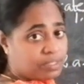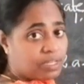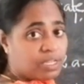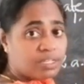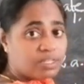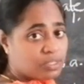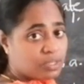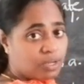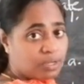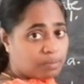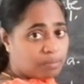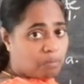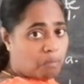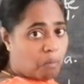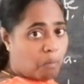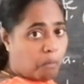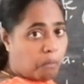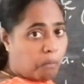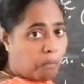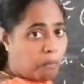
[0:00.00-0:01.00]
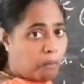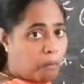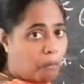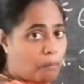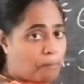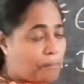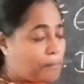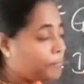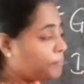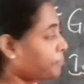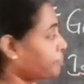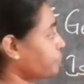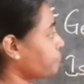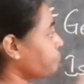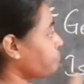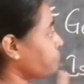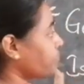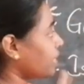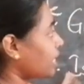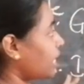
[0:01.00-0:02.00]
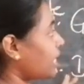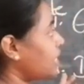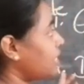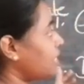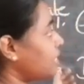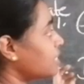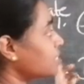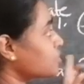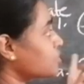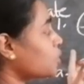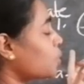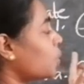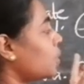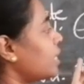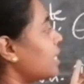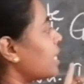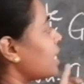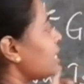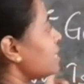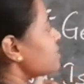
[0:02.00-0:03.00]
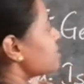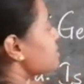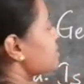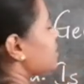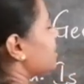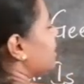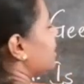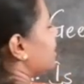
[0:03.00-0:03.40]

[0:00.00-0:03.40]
That's all. And it is called as